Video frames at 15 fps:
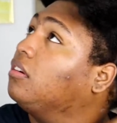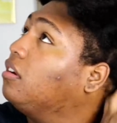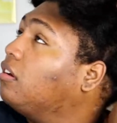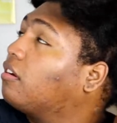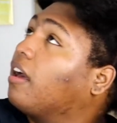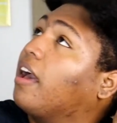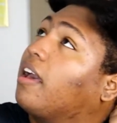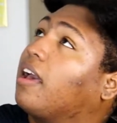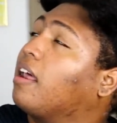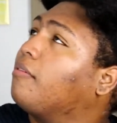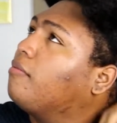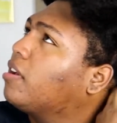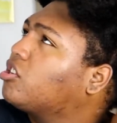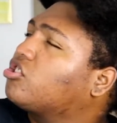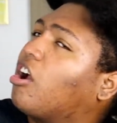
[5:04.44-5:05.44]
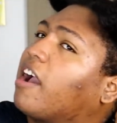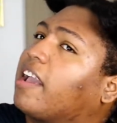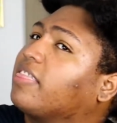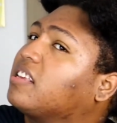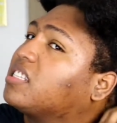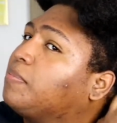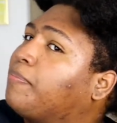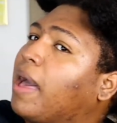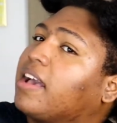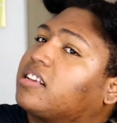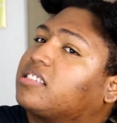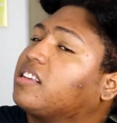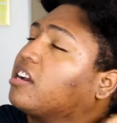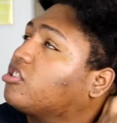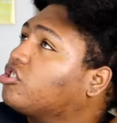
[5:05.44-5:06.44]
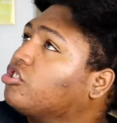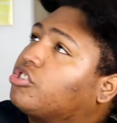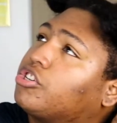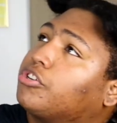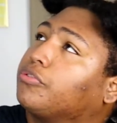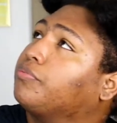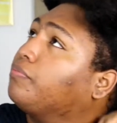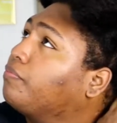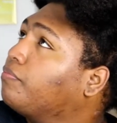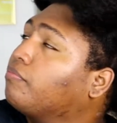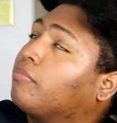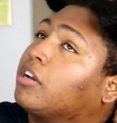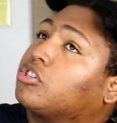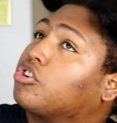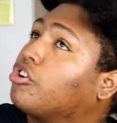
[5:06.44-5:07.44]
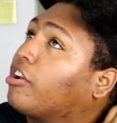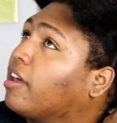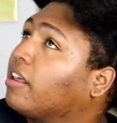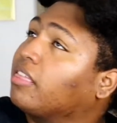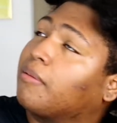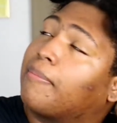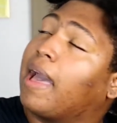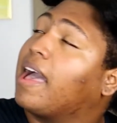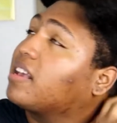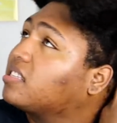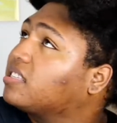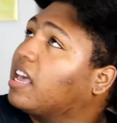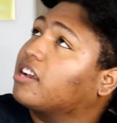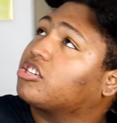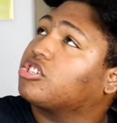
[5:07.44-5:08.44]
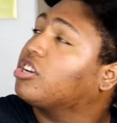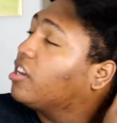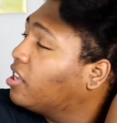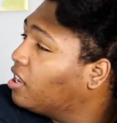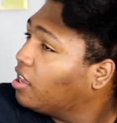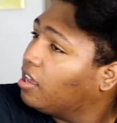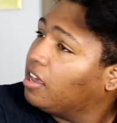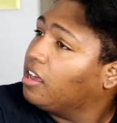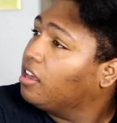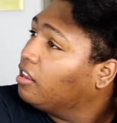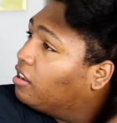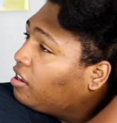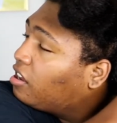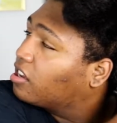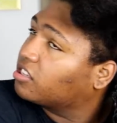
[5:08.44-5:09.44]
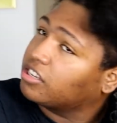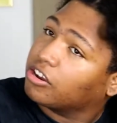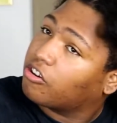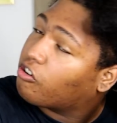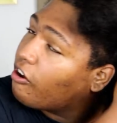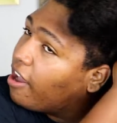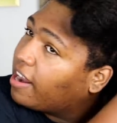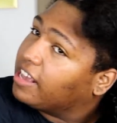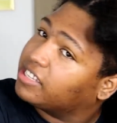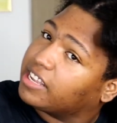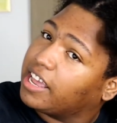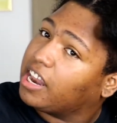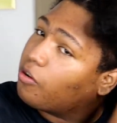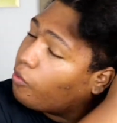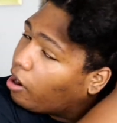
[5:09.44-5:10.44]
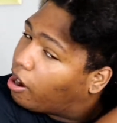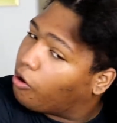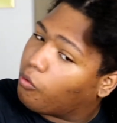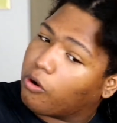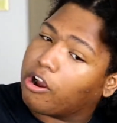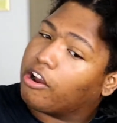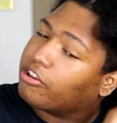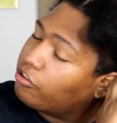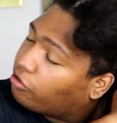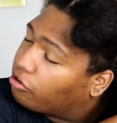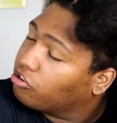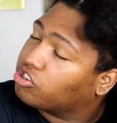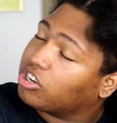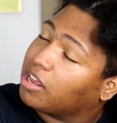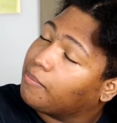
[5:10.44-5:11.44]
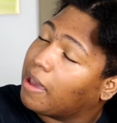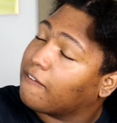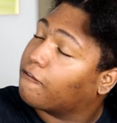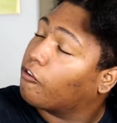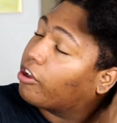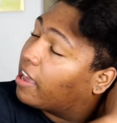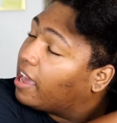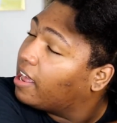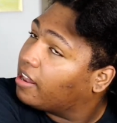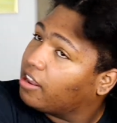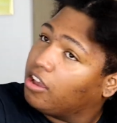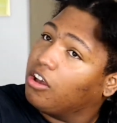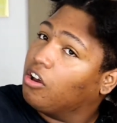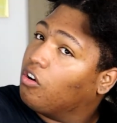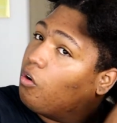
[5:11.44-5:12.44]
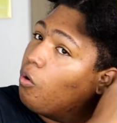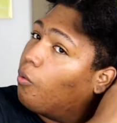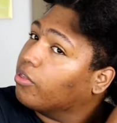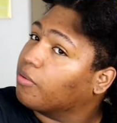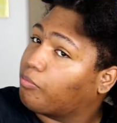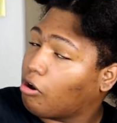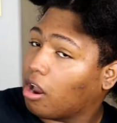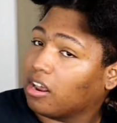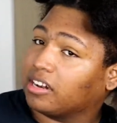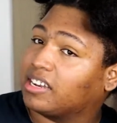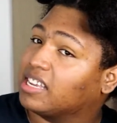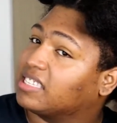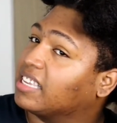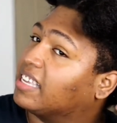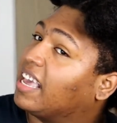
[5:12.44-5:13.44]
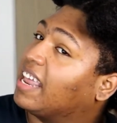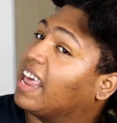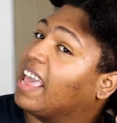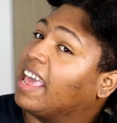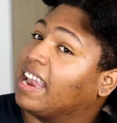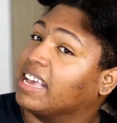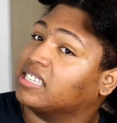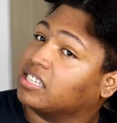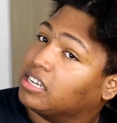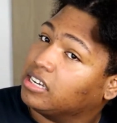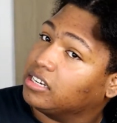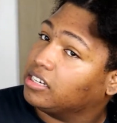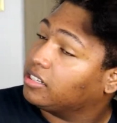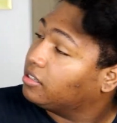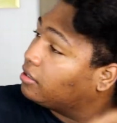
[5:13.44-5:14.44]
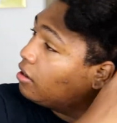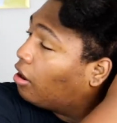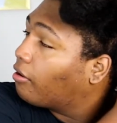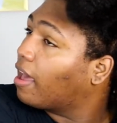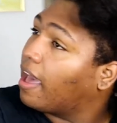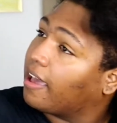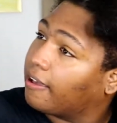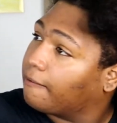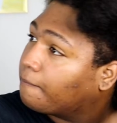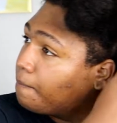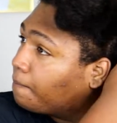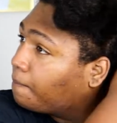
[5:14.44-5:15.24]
Okay. And I'll make sure I get this back section too. Make sure you're getting the back section, nooks and crannies, anywhere where you usually may forget or where the product doesn't get in as good, okay?